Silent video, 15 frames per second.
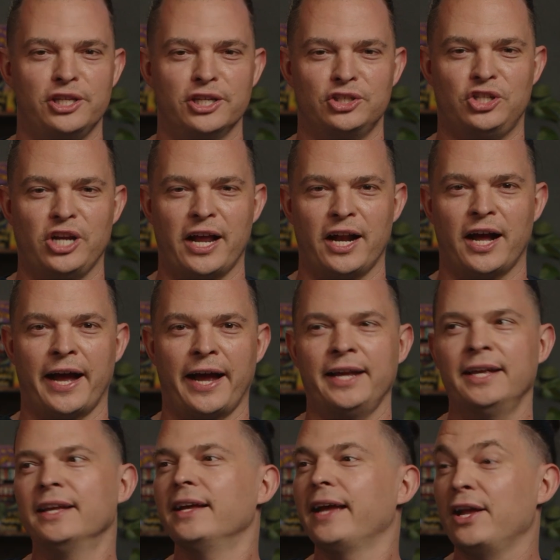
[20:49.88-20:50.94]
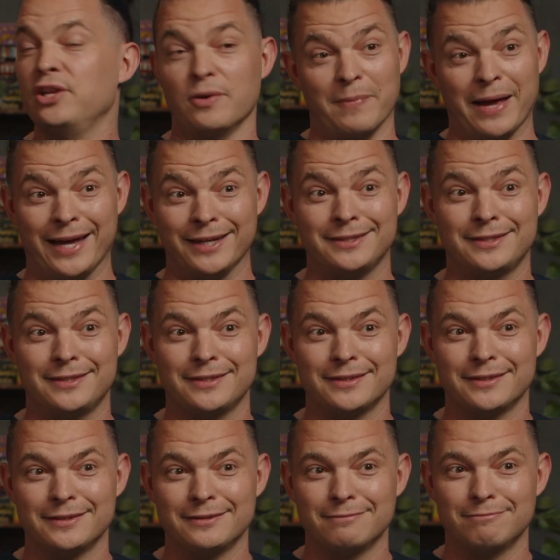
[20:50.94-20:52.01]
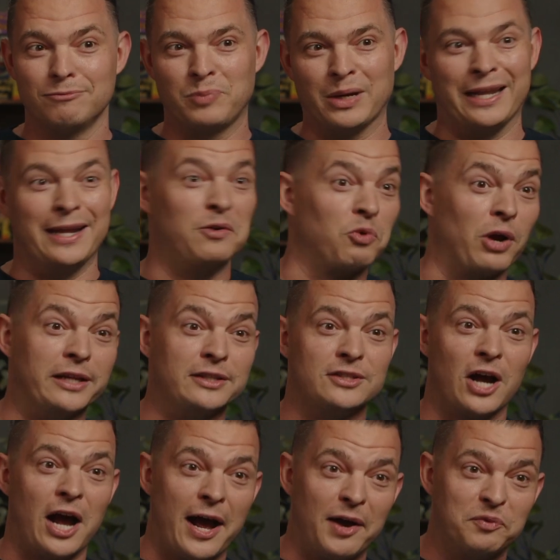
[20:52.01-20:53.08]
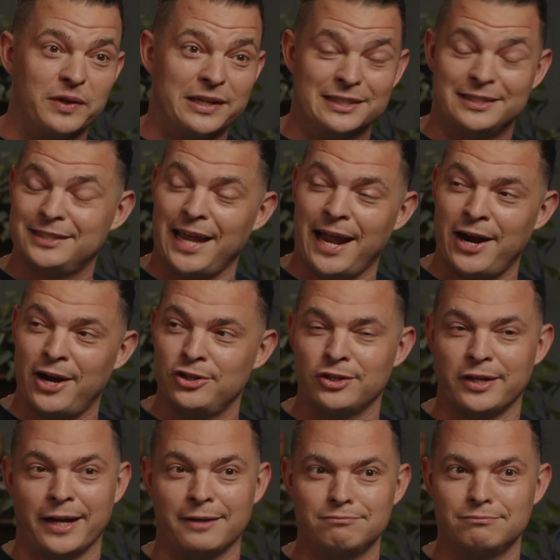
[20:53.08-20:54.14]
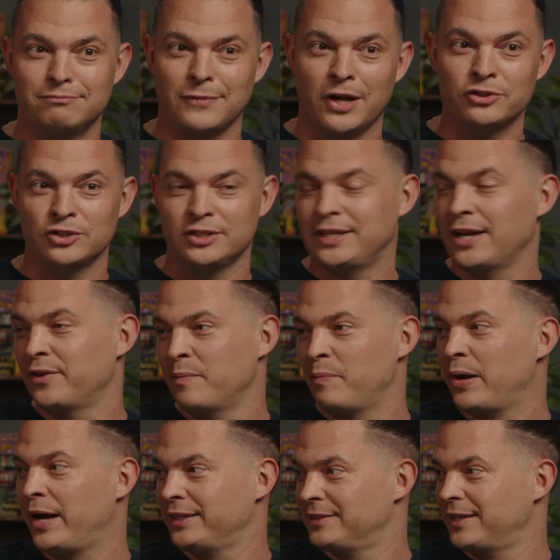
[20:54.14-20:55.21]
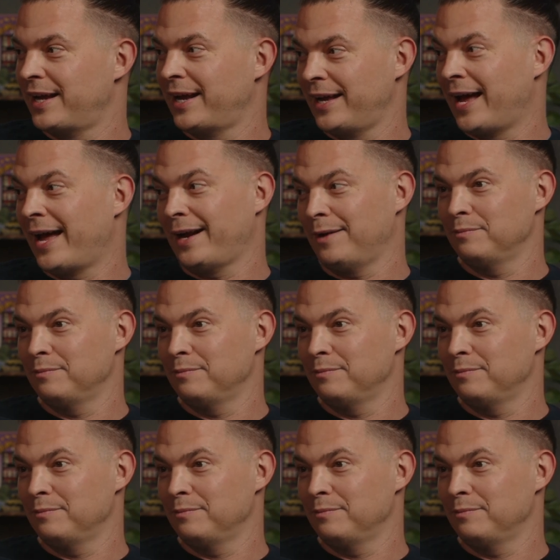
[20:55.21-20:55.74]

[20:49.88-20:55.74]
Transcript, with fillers: this Jedi. And you miss, but he runs off and he's scared. You're like, I'll just tell the boss that I got it. It's